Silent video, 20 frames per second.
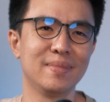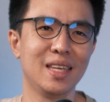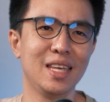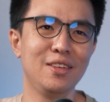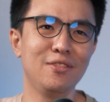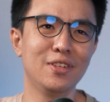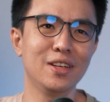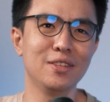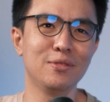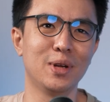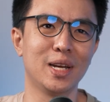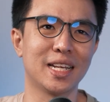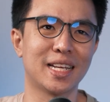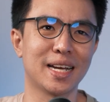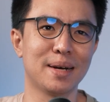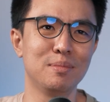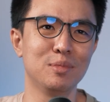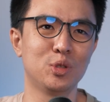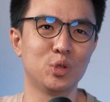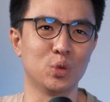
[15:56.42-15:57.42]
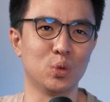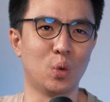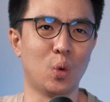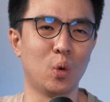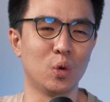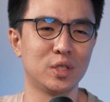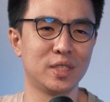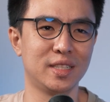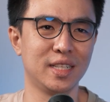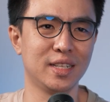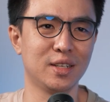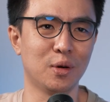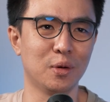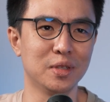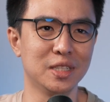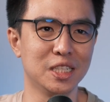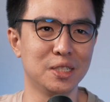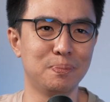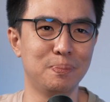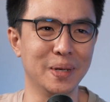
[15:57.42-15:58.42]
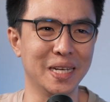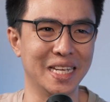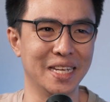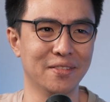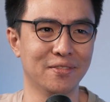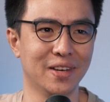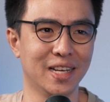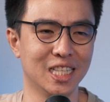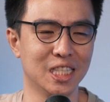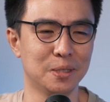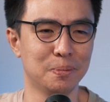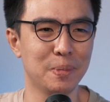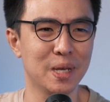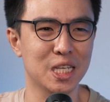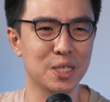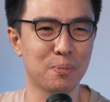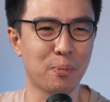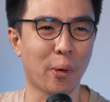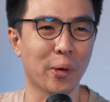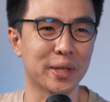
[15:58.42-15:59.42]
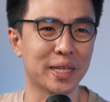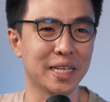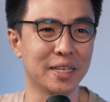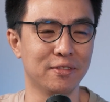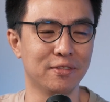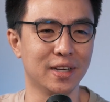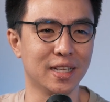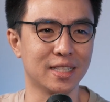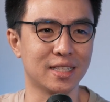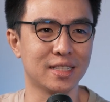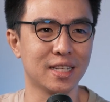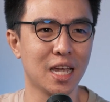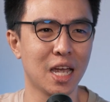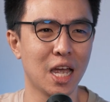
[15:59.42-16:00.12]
Even when it comes to hosting all these big events, big sporting events,